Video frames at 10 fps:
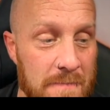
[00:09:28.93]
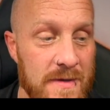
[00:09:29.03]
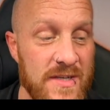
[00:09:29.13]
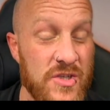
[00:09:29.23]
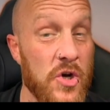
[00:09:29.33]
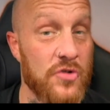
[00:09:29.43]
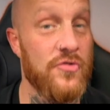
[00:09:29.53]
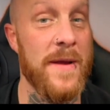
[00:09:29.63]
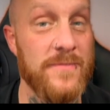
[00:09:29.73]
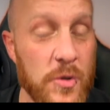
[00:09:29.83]
It's sort of
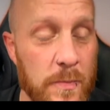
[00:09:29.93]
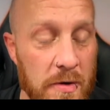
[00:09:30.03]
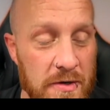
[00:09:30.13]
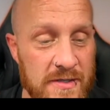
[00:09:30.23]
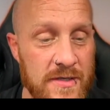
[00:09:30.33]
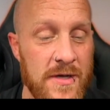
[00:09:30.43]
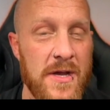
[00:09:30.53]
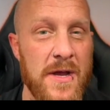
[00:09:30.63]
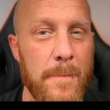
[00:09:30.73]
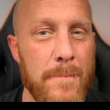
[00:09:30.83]
crept up on us.
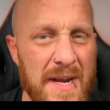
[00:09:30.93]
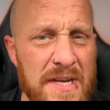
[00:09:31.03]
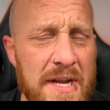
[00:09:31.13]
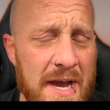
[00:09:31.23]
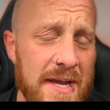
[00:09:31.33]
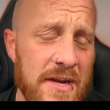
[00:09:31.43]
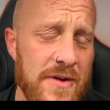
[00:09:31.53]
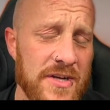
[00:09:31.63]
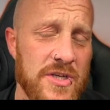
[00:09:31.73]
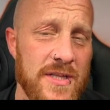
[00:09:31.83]
Man United are
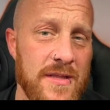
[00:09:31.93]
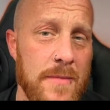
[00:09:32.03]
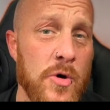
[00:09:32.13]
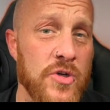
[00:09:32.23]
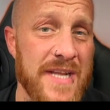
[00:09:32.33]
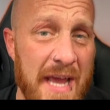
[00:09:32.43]
actually the most